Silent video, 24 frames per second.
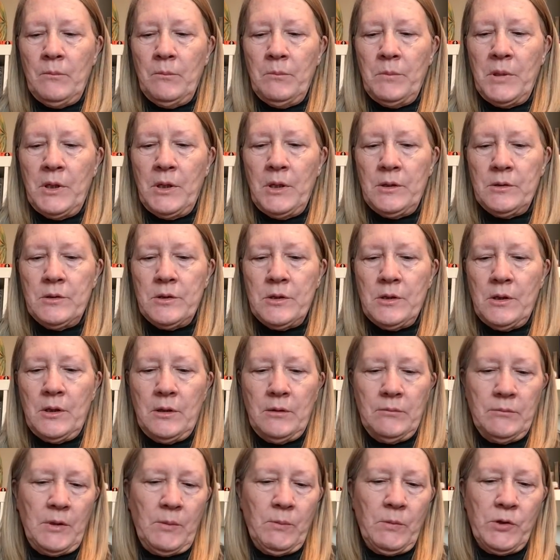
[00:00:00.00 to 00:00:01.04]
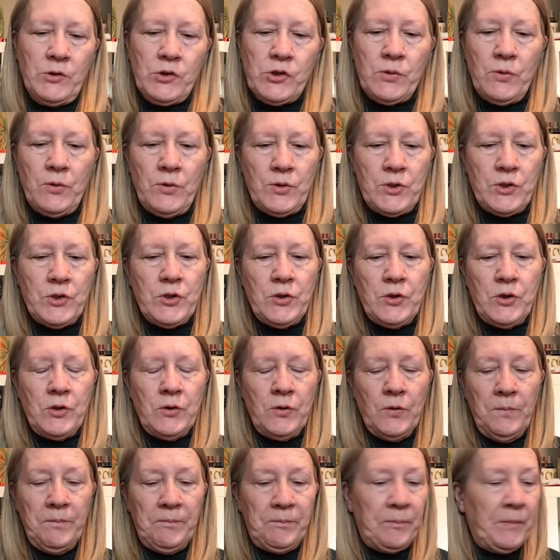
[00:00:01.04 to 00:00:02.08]
But I want to show those to
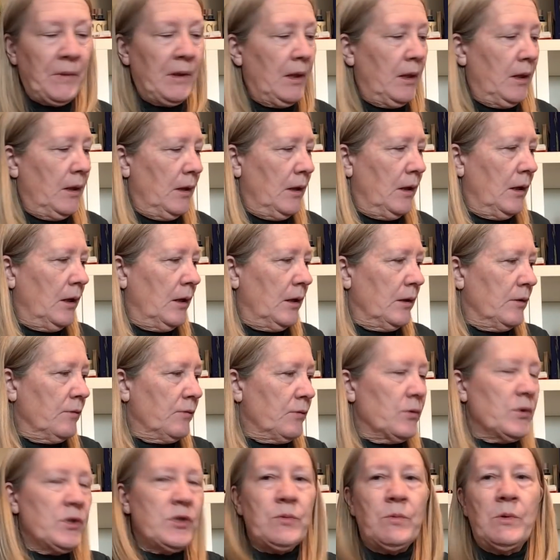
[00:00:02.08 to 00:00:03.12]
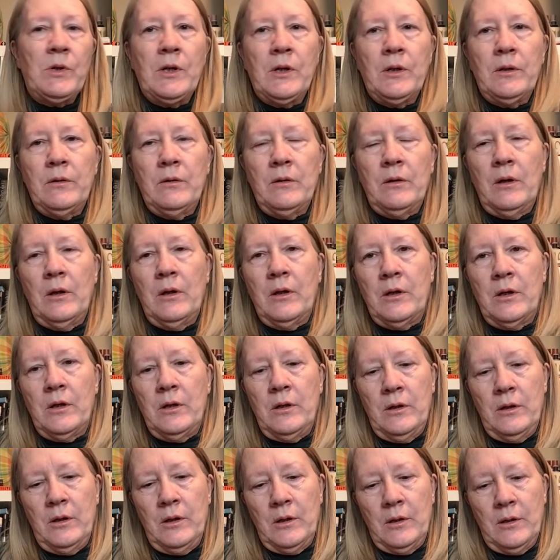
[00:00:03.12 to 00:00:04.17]
you. The first one
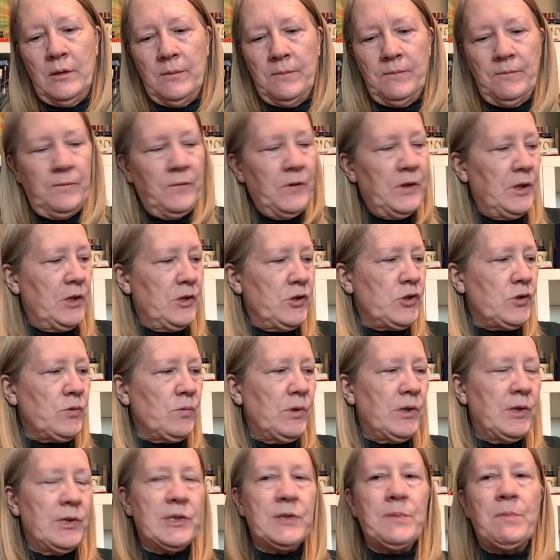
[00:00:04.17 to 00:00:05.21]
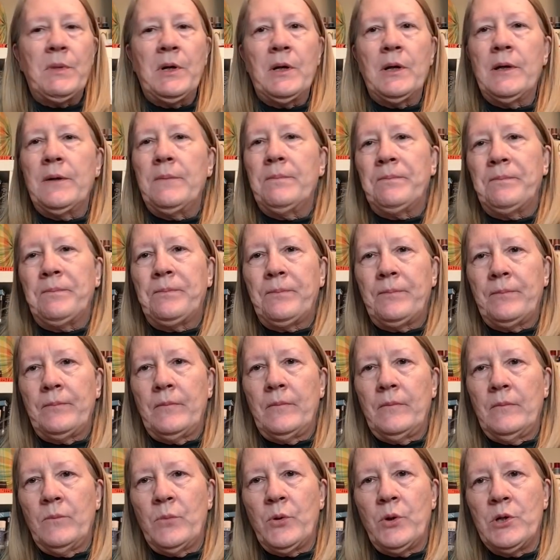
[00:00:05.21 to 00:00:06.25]
I finished was my
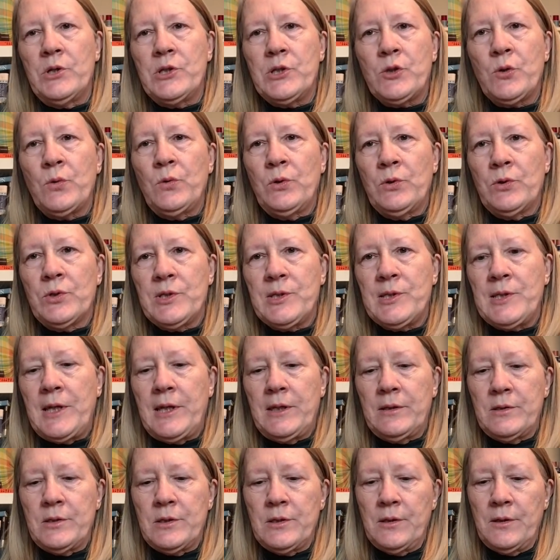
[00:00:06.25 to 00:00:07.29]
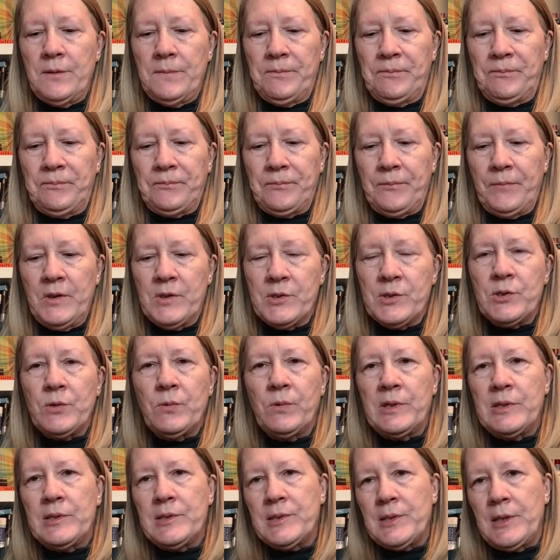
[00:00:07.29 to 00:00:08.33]
Prairie Schooler Santa, the
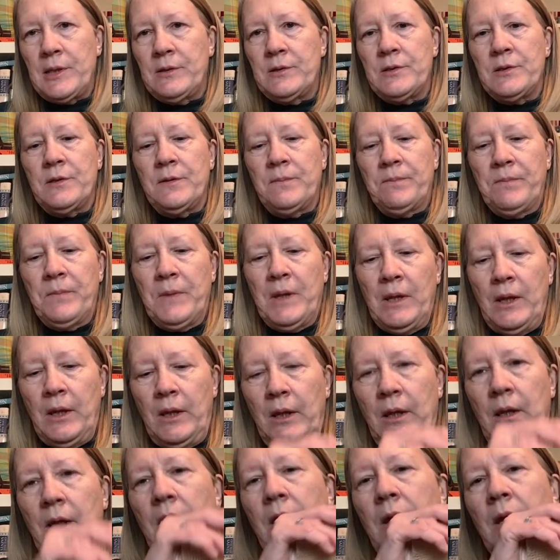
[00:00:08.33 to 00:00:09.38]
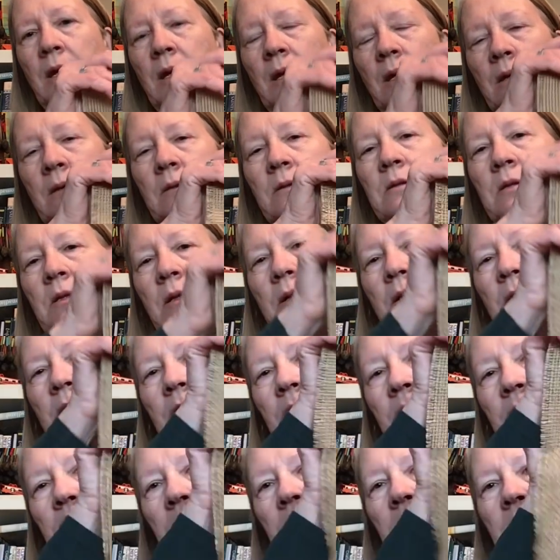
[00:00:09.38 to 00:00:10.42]
sewing Santa. And
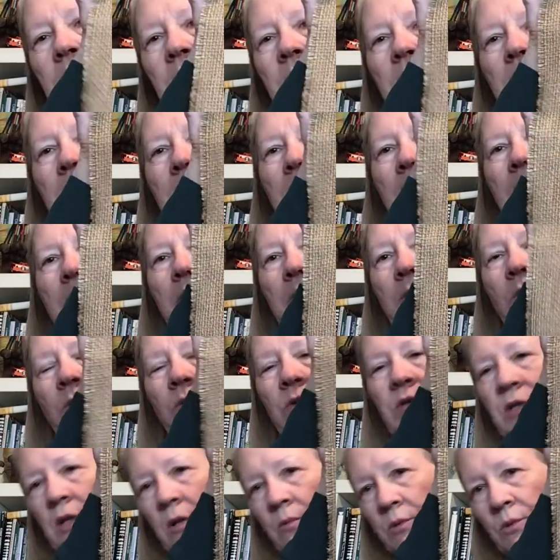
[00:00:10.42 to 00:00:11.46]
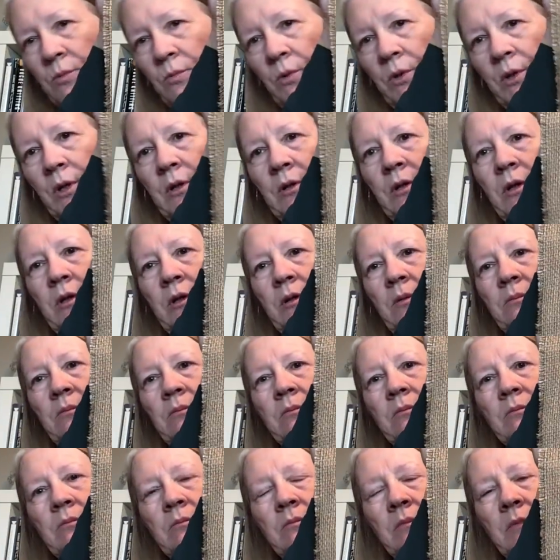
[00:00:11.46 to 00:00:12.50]
of course I was working on him
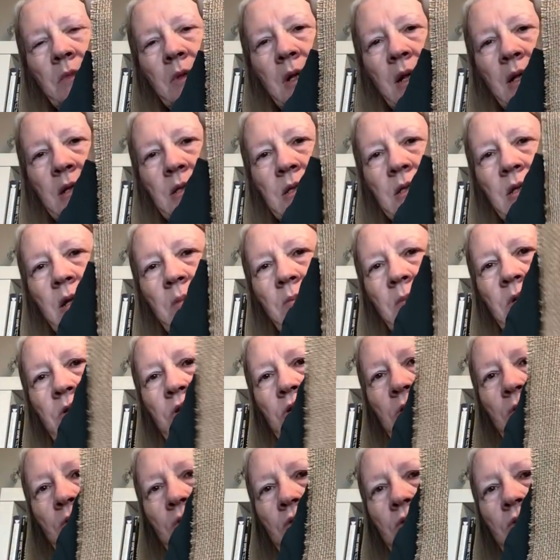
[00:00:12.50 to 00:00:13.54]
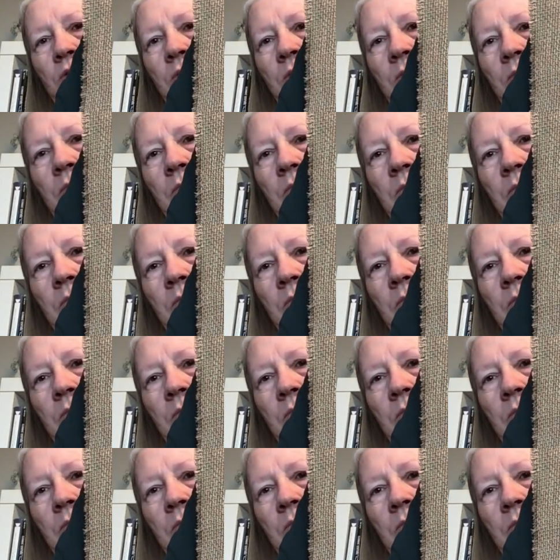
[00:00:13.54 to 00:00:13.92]
the last time I showed you.